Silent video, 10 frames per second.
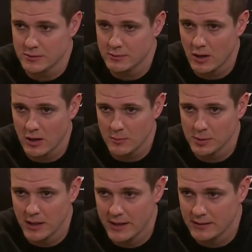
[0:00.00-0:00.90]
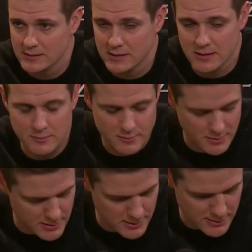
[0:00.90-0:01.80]
hard-playing
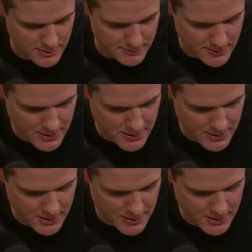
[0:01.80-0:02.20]
team.